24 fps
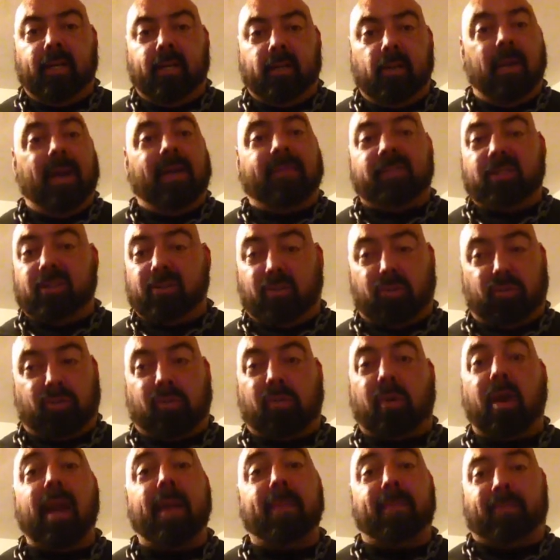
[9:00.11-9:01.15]
You have to
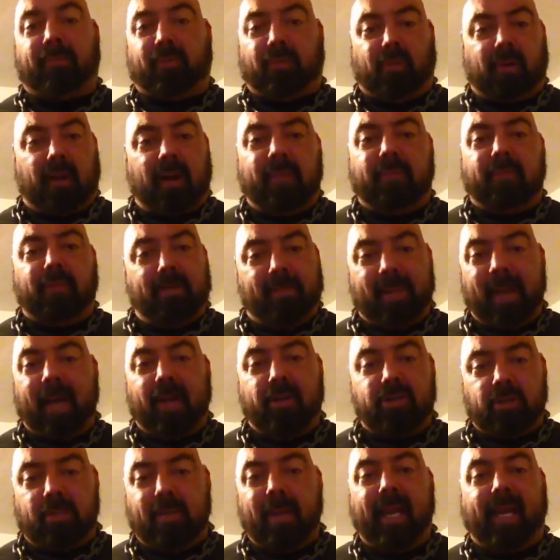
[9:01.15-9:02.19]
scrape for every
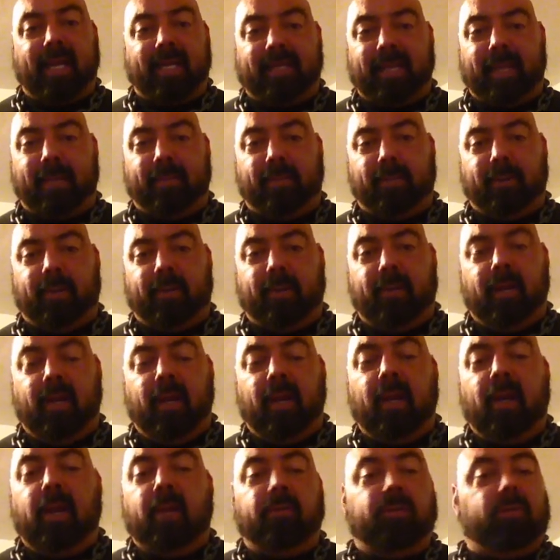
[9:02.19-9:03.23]
pound you make at that point.
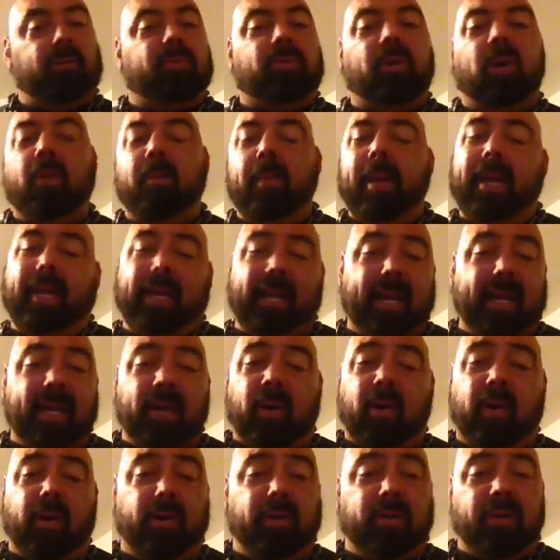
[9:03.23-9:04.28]
So don't make it any
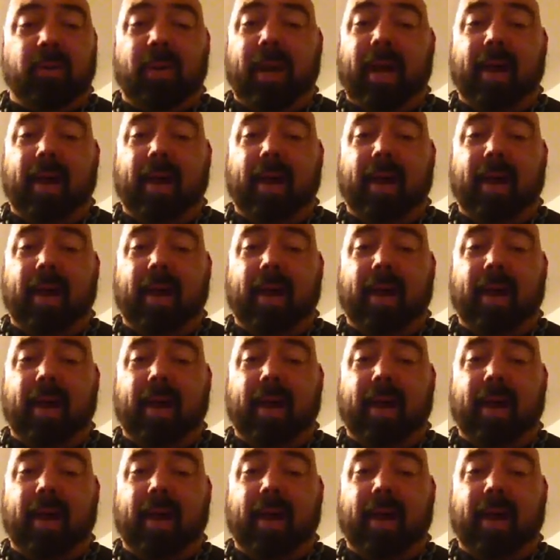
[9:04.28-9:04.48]
harder than